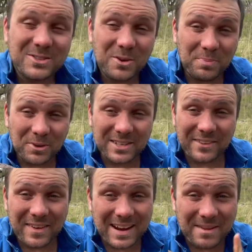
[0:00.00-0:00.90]
blue
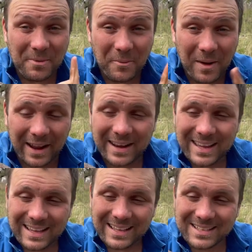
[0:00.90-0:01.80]
tongue fact number one
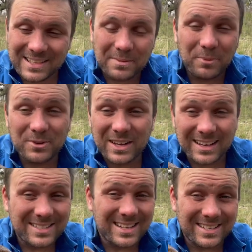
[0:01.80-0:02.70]
is that the blue tongue
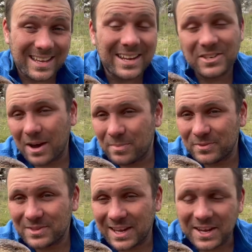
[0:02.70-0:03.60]
lizard is a type
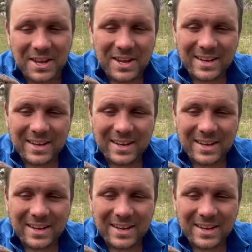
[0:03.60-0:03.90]
of skink.